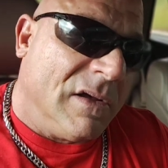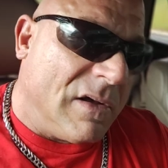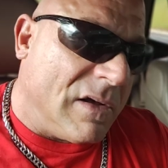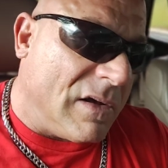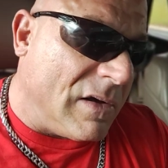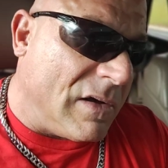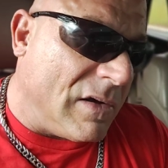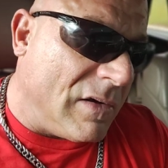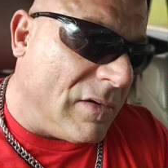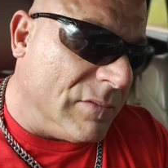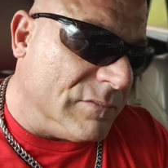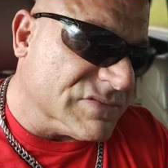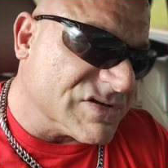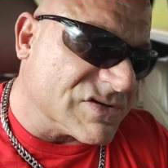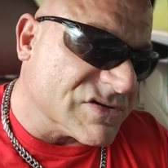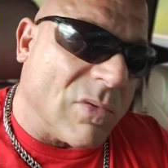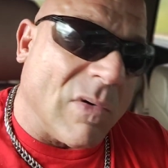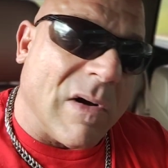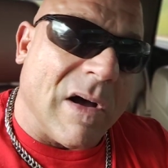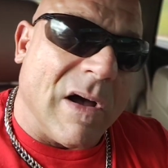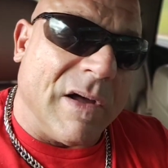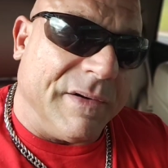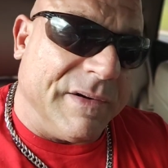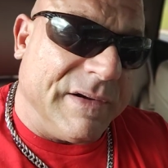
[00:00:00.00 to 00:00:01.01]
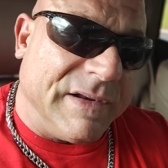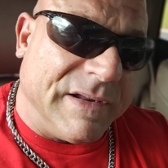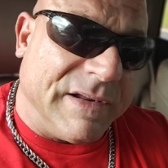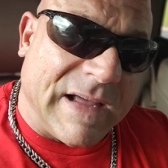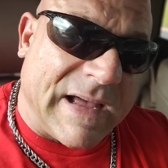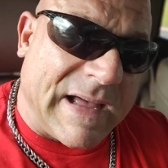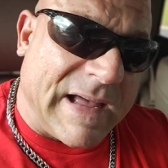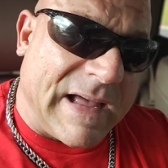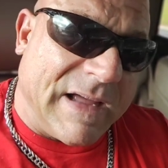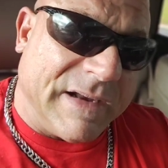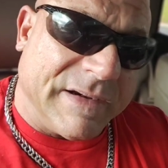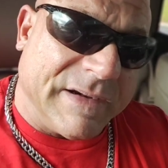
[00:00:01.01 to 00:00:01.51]
um, squatting it
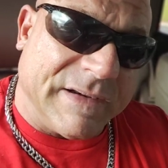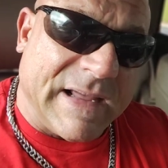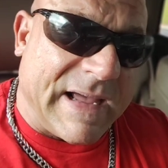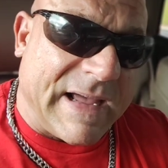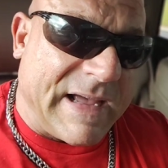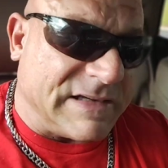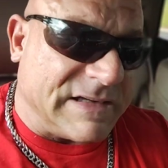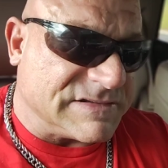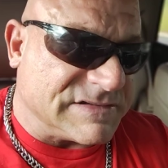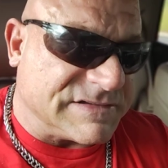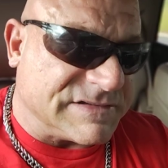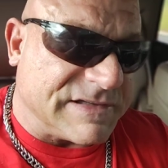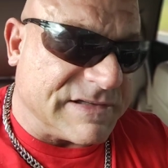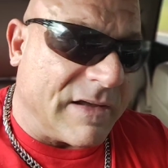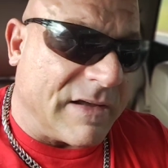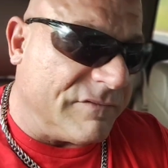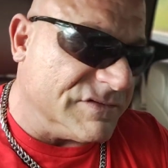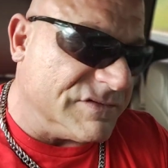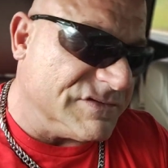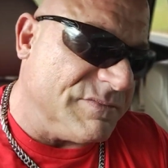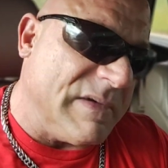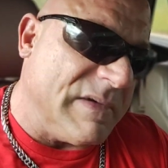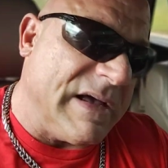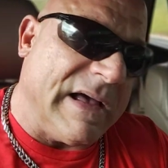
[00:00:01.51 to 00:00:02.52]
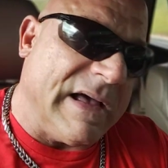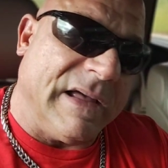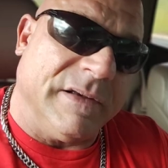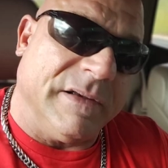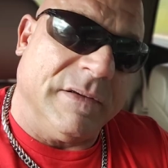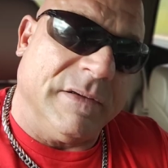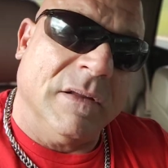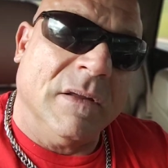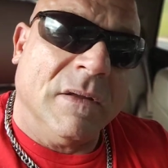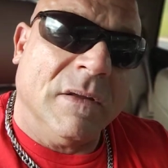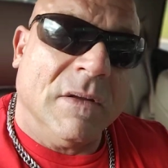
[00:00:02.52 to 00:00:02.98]
high and gassed out of his mind.